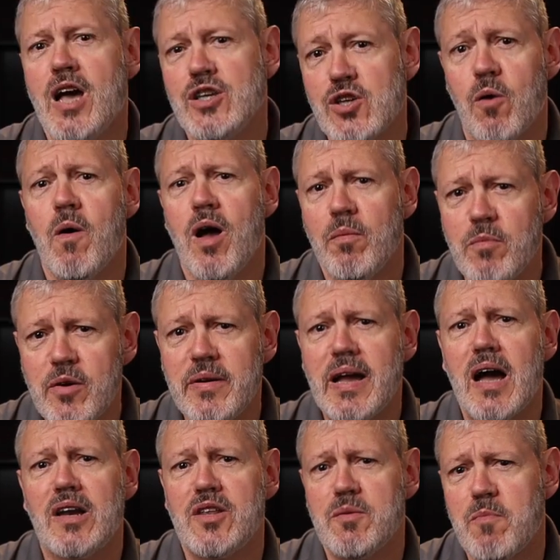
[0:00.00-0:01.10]
So, moving
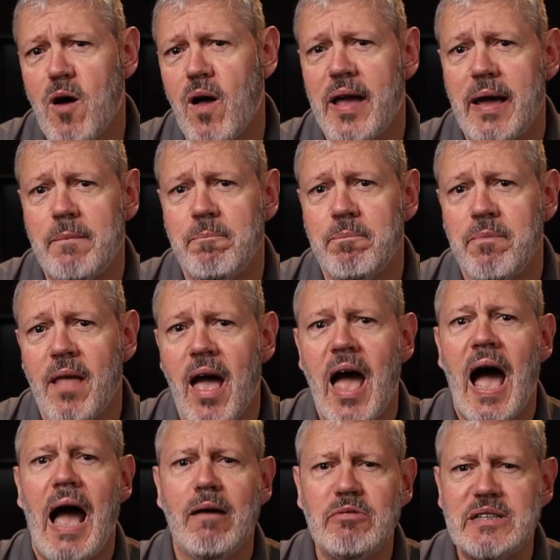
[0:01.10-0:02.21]
on to the ball head.
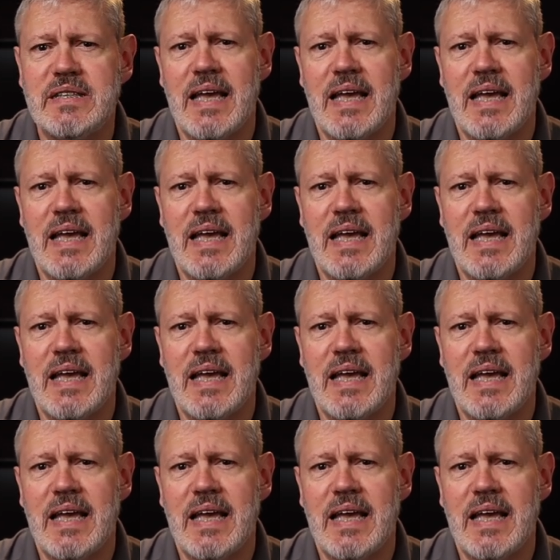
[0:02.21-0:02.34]
I would